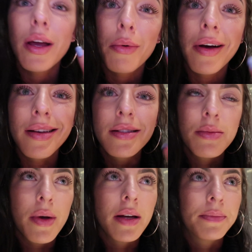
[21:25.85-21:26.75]
Well, I was,
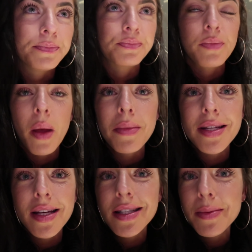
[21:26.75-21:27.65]
but. I'm
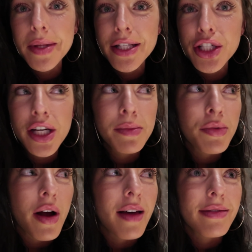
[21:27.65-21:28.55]
gonna take a sip of this
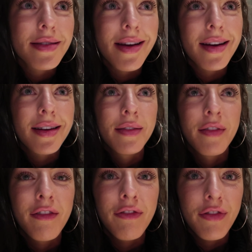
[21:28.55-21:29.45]
chicken broth to kind
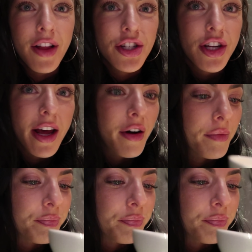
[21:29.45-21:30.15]
of flush it out.